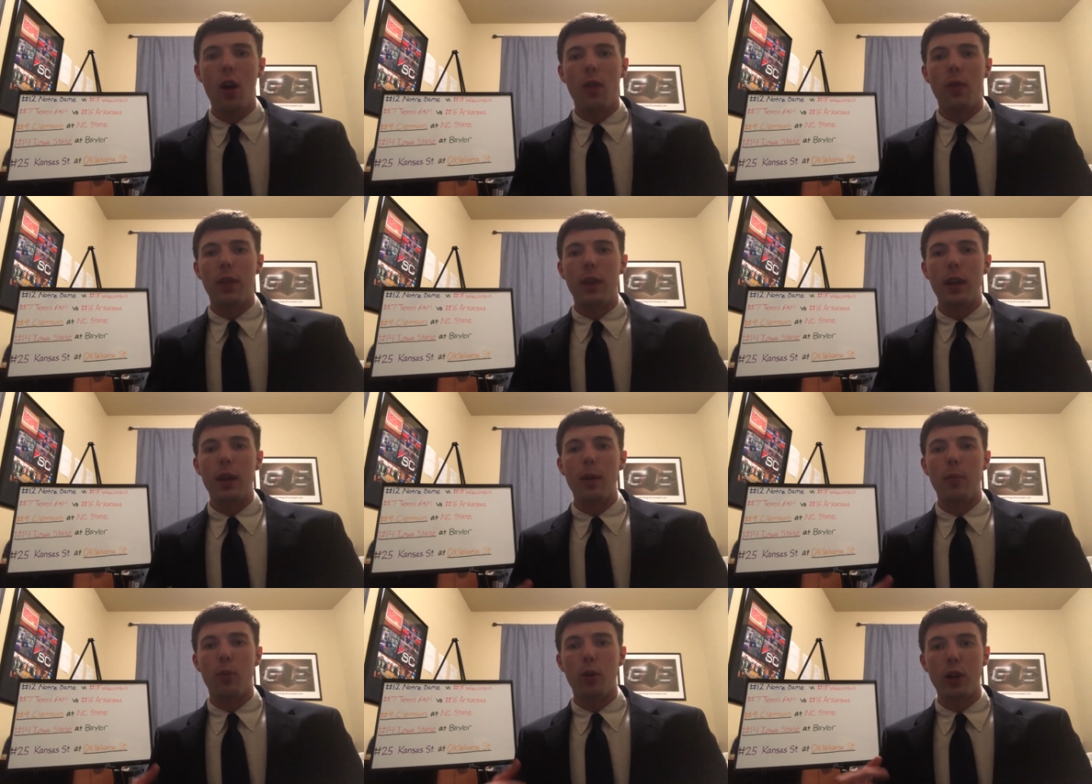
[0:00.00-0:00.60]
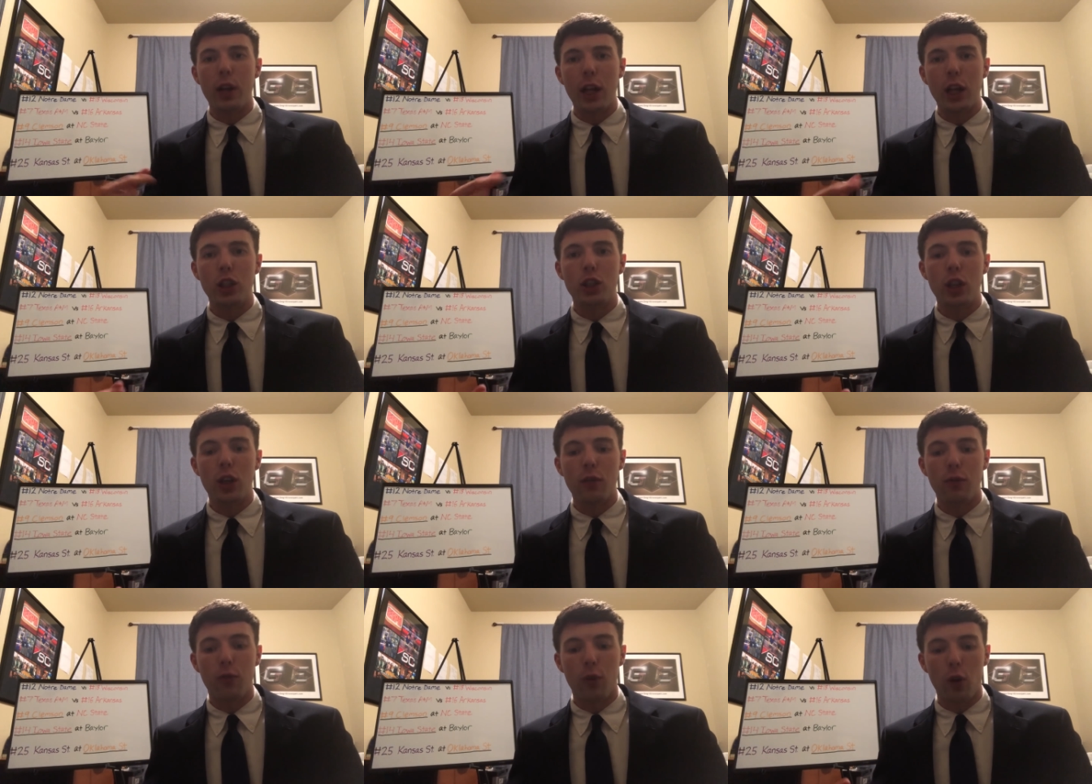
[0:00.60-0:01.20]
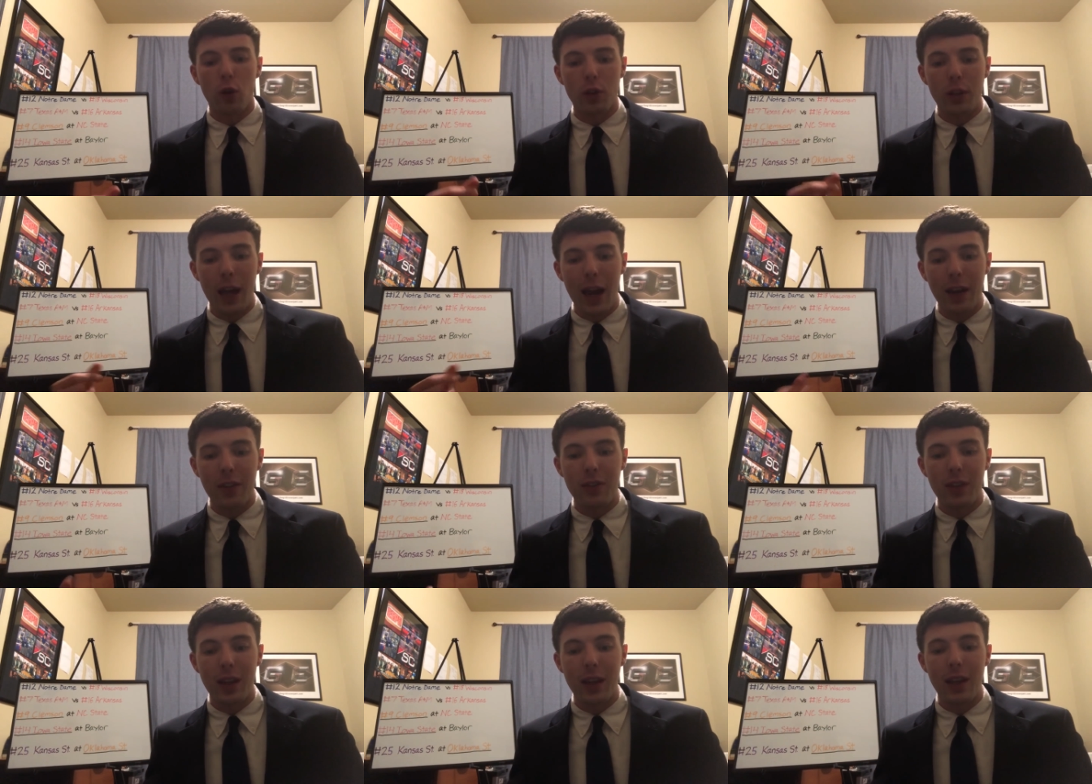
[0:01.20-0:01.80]
The prediction for
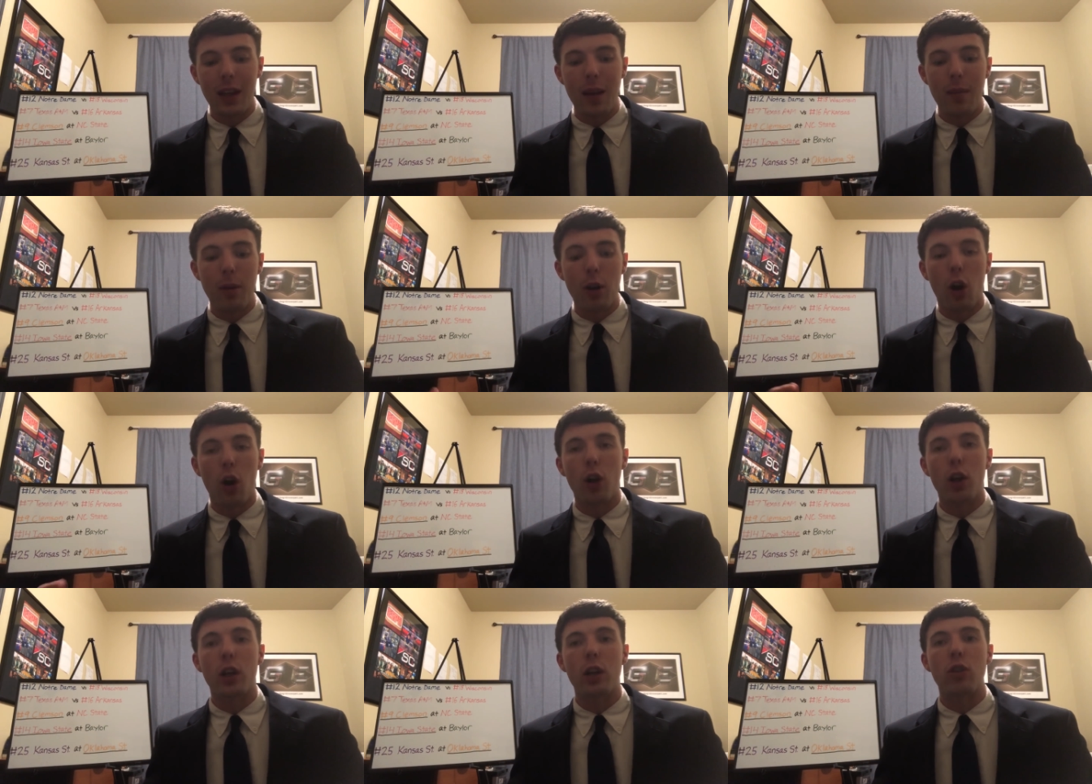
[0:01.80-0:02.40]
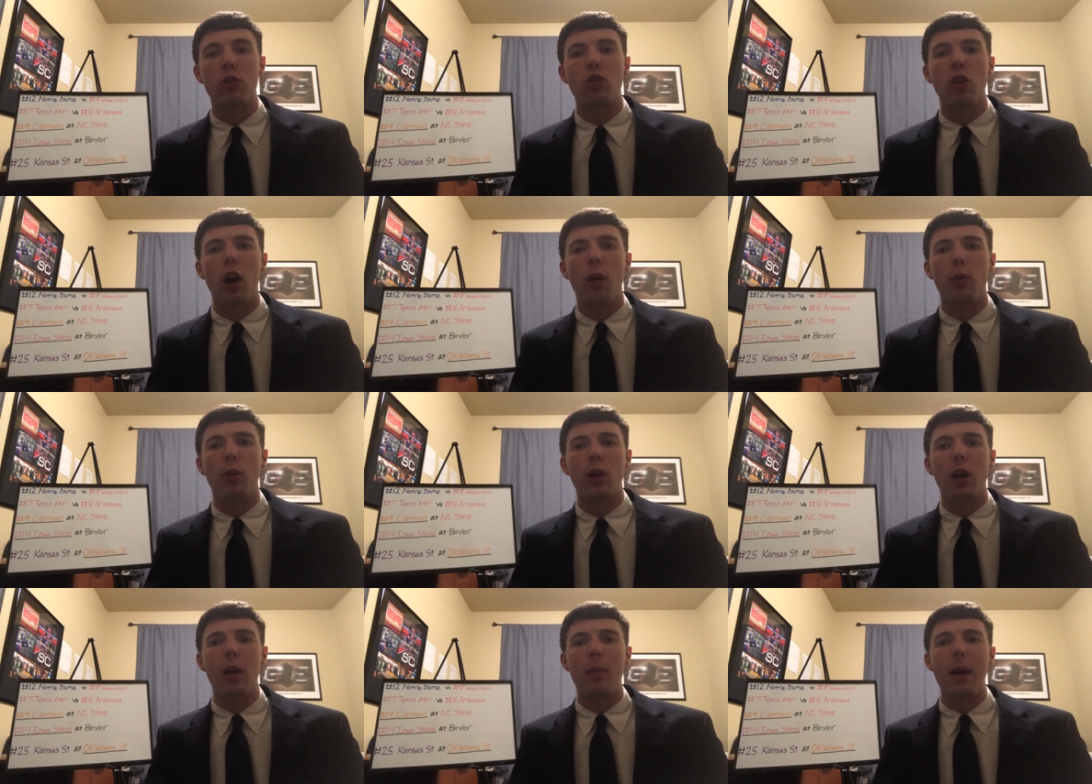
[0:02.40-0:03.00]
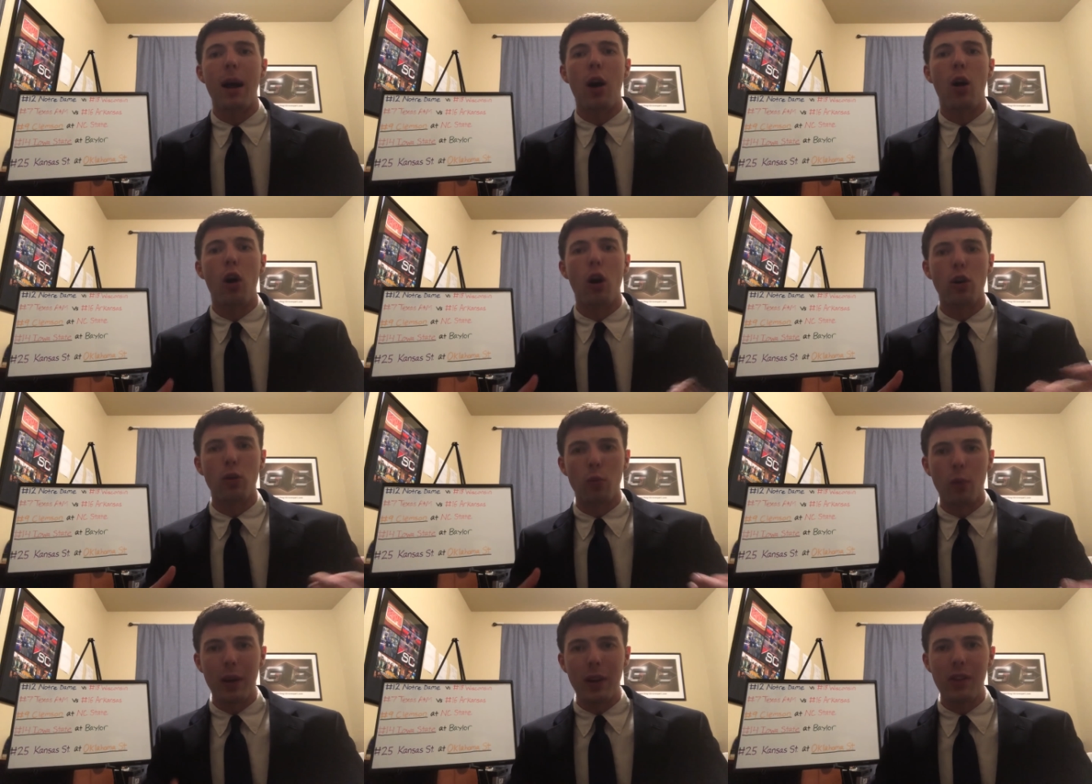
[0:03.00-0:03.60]
Texas A&M and Arkansas will come out
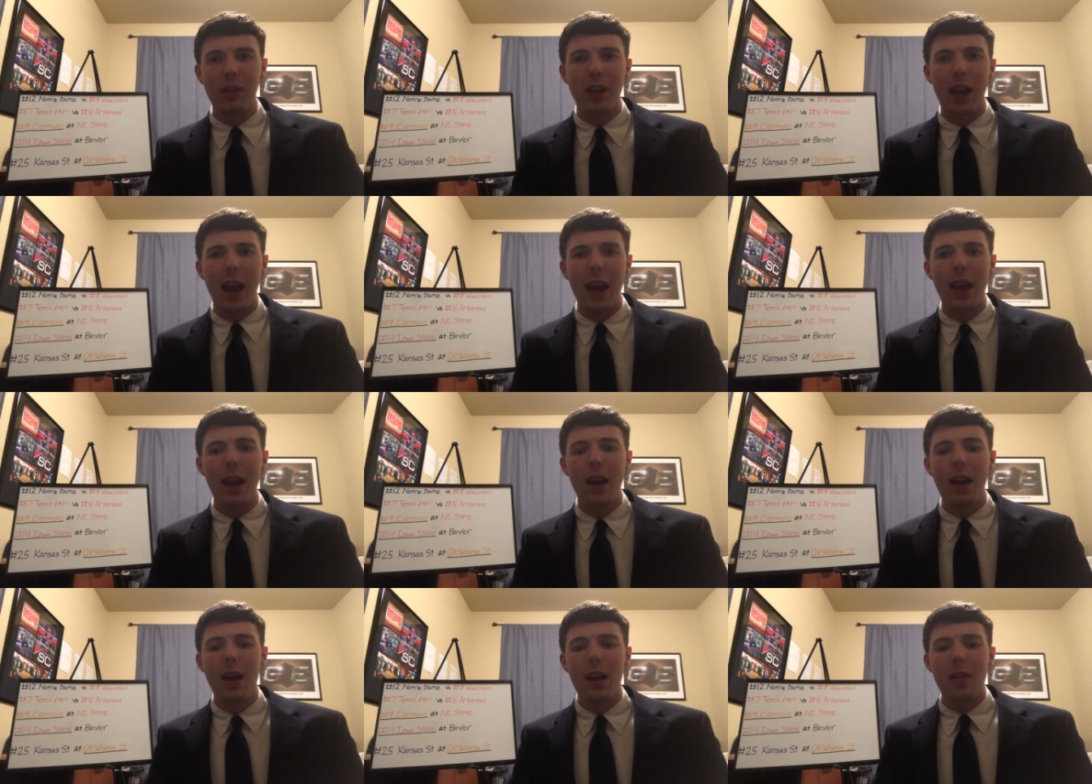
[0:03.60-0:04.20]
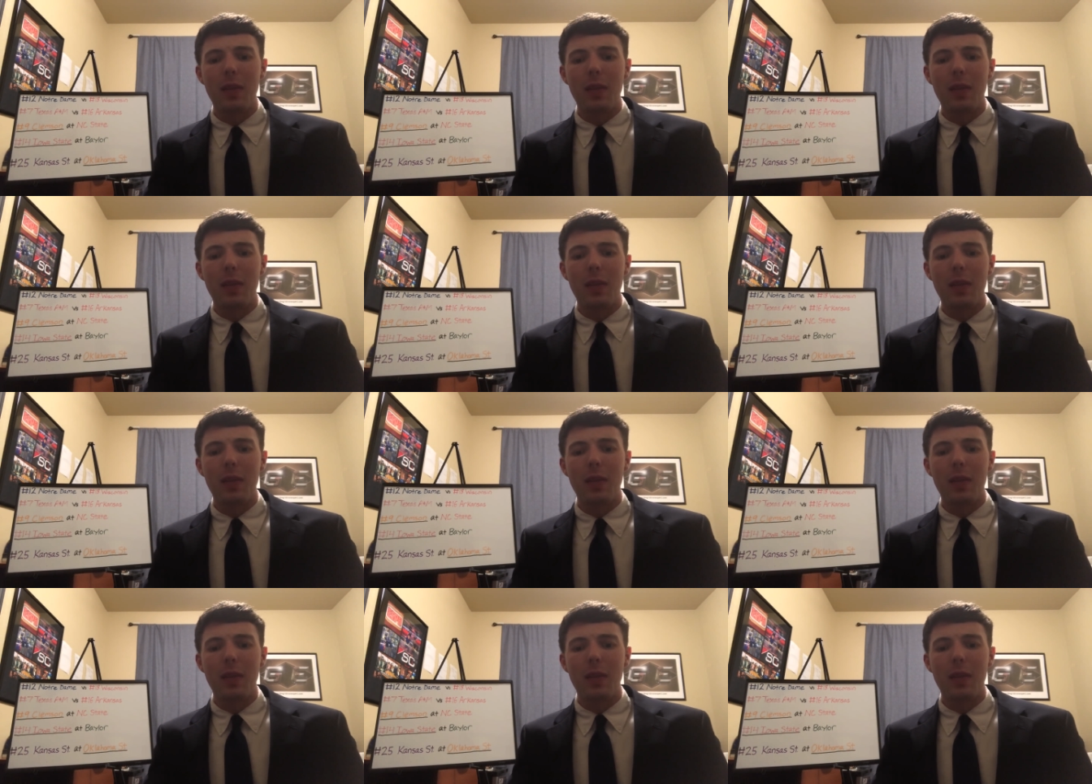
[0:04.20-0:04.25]
on Wednesday.